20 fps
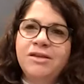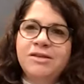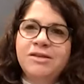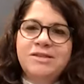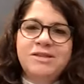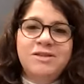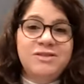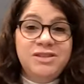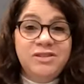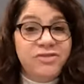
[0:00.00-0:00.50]

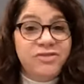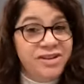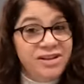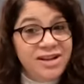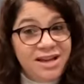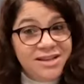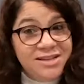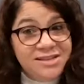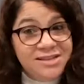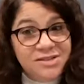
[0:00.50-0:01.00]
So different
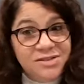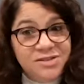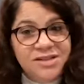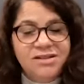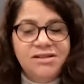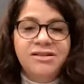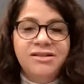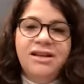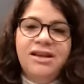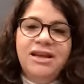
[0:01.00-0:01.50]
nozzles are
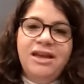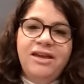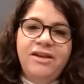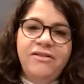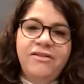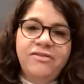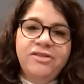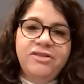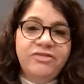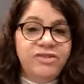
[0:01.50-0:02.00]
gonna
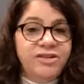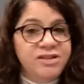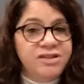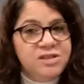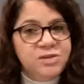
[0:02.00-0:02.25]
have different